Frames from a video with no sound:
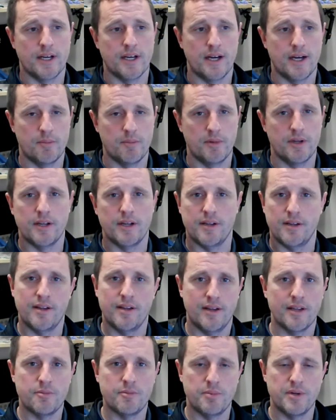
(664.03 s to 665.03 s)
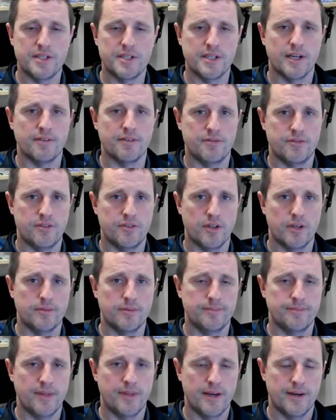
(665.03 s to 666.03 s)
all time, and that's pretty tough.
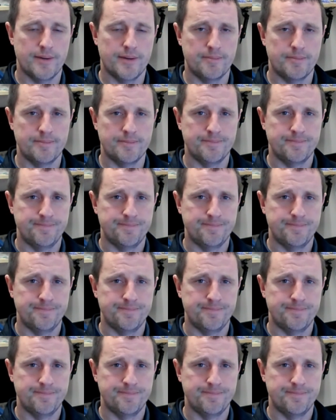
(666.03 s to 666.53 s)
So, yeah.